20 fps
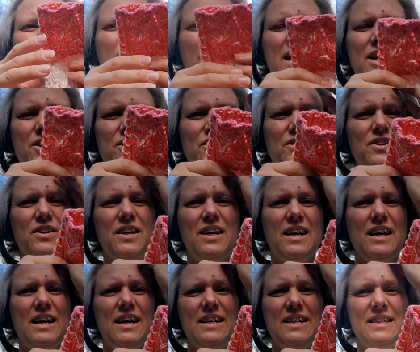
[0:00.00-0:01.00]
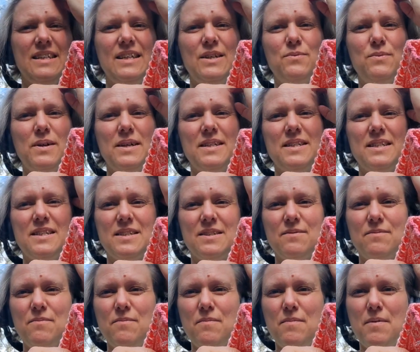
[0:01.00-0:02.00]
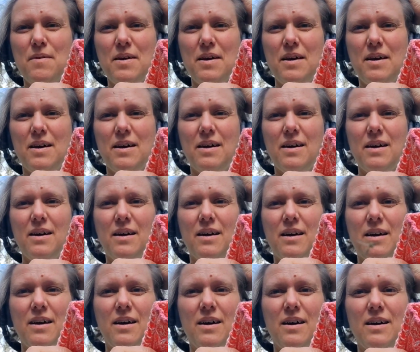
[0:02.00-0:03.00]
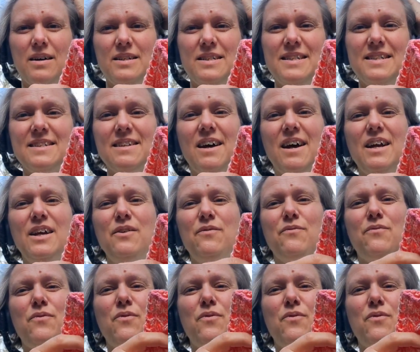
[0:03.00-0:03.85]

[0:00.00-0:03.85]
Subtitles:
pattern, and it was designed